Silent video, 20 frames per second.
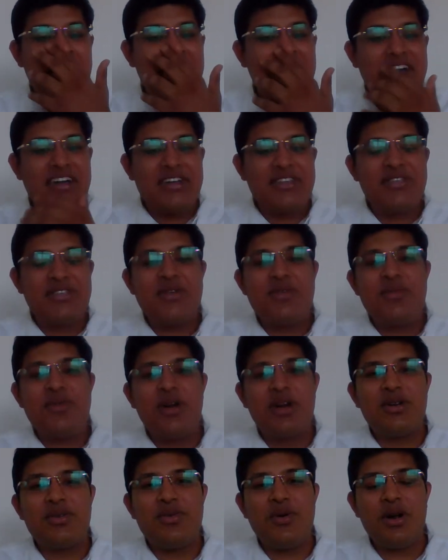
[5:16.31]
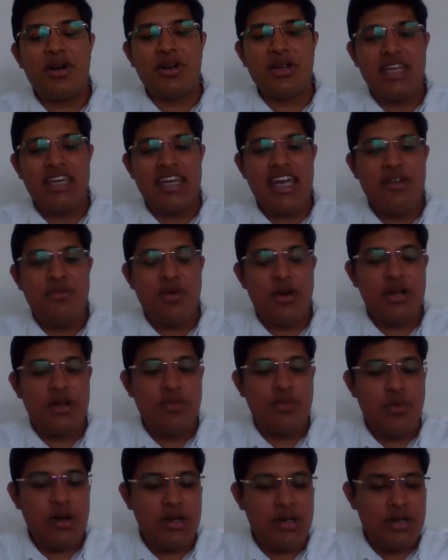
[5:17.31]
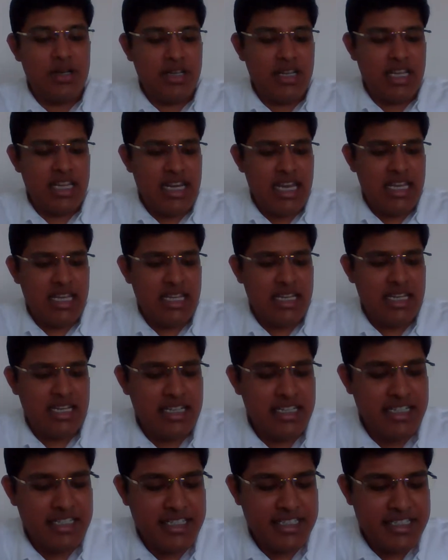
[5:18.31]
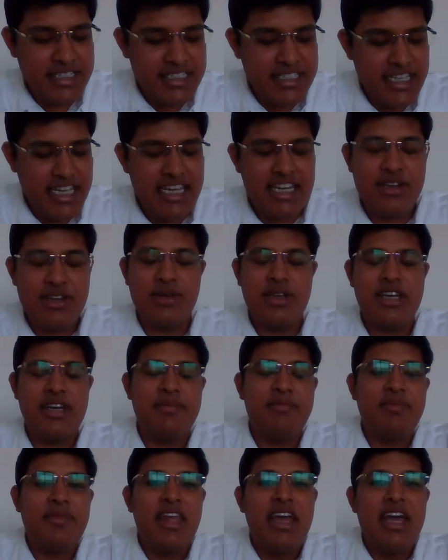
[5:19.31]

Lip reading: So what can I share today?